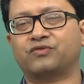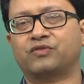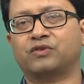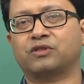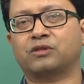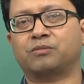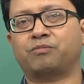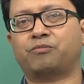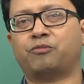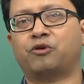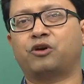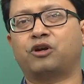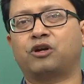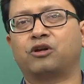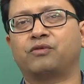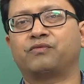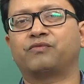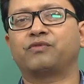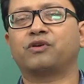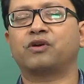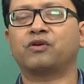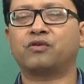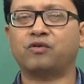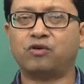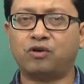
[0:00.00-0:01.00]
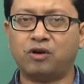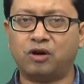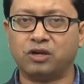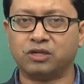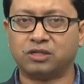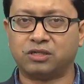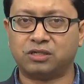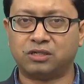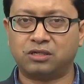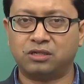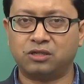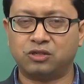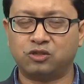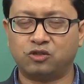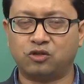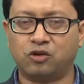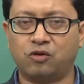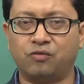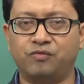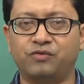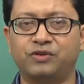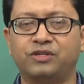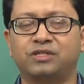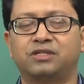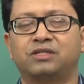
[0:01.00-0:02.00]
from the point of view of cost. So,
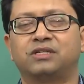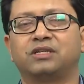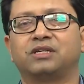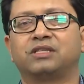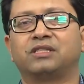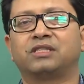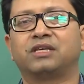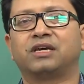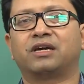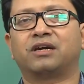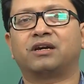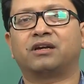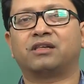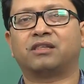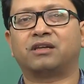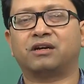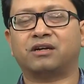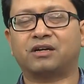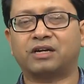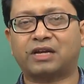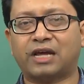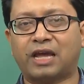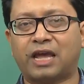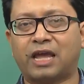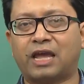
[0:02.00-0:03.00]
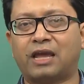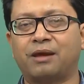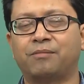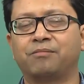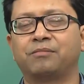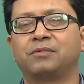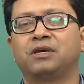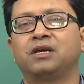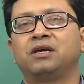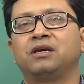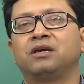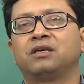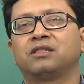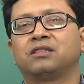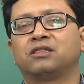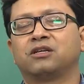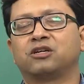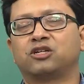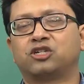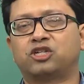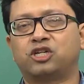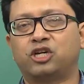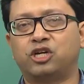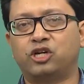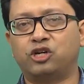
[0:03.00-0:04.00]
obviously, there the time, the
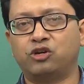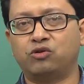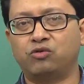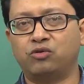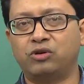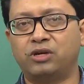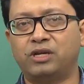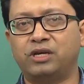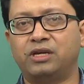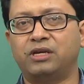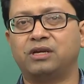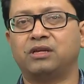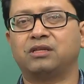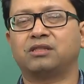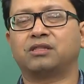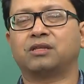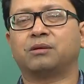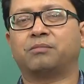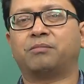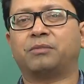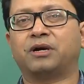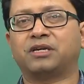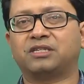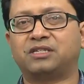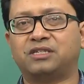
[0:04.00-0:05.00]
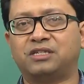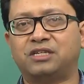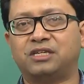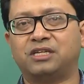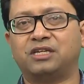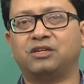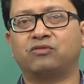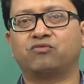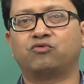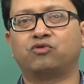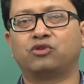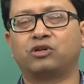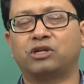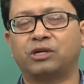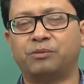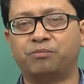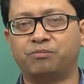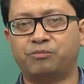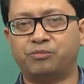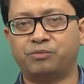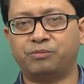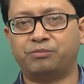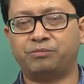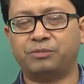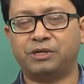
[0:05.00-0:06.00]
scheduling, the budgeting would
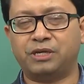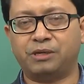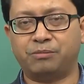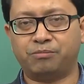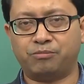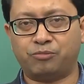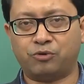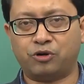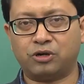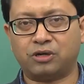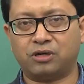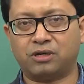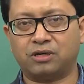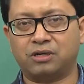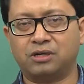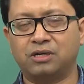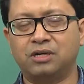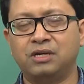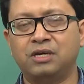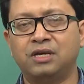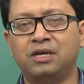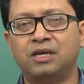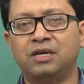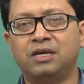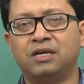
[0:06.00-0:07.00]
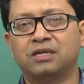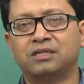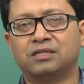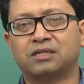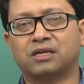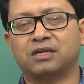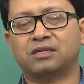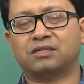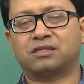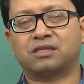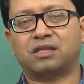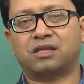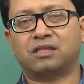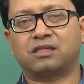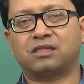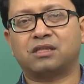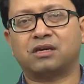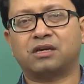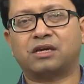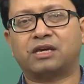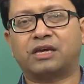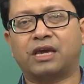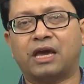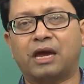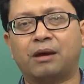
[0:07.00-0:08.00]
be important, such that the
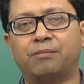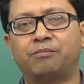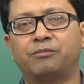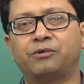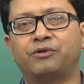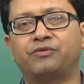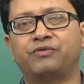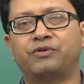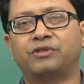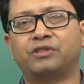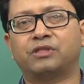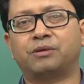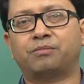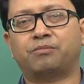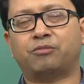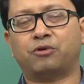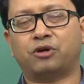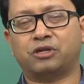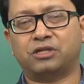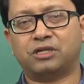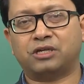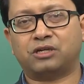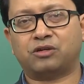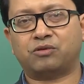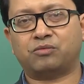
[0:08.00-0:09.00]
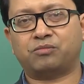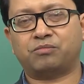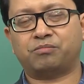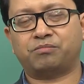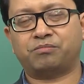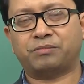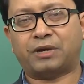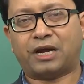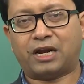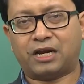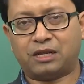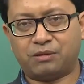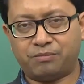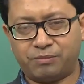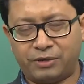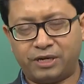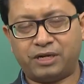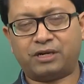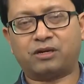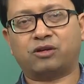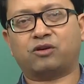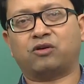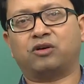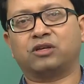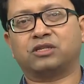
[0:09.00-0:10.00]
gap between the project
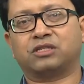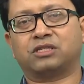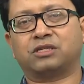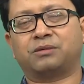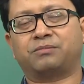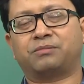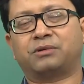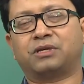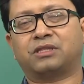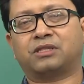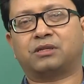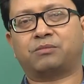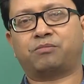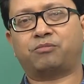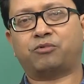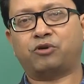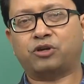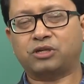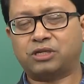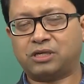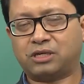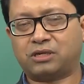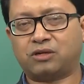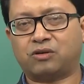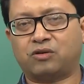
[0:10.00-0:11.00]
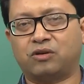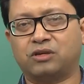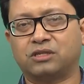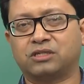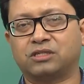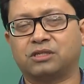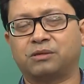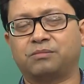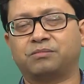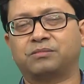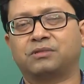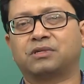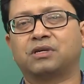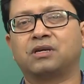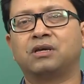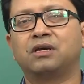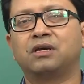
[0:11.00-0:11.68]
management concept and the project concepts